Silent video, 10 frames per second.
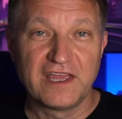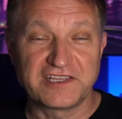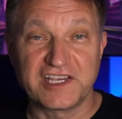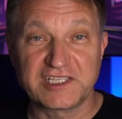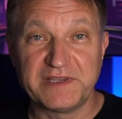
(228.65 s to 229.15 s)
As I
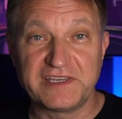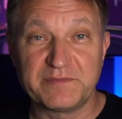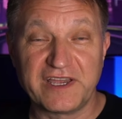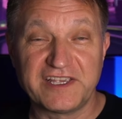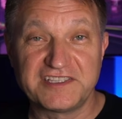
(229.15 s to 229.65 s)
explained in
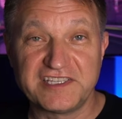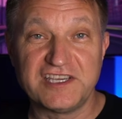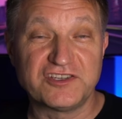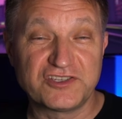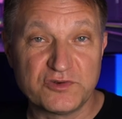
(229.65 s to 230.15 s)
my
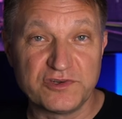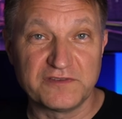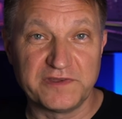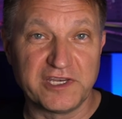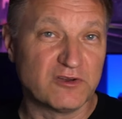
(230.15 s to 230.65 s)
Z tuning
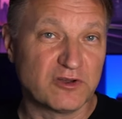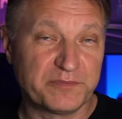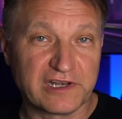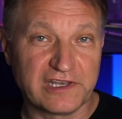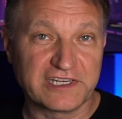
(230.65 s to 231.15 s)
video, I'll
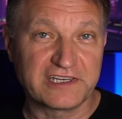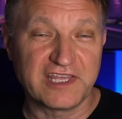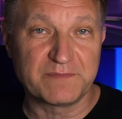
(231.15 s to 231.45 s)
put a link to that